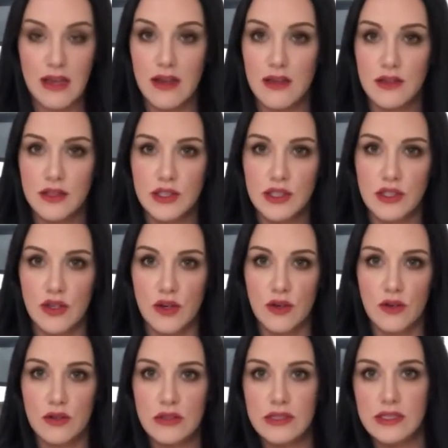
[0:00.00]

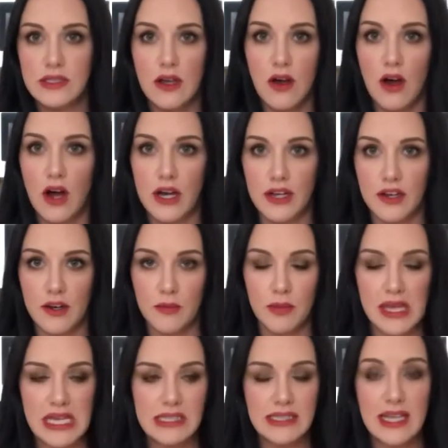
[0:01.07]
circles on your
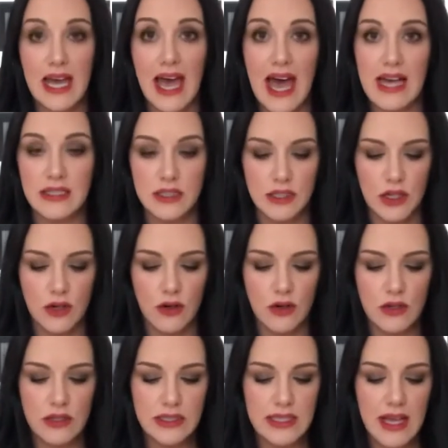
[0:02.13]
pizza as circles,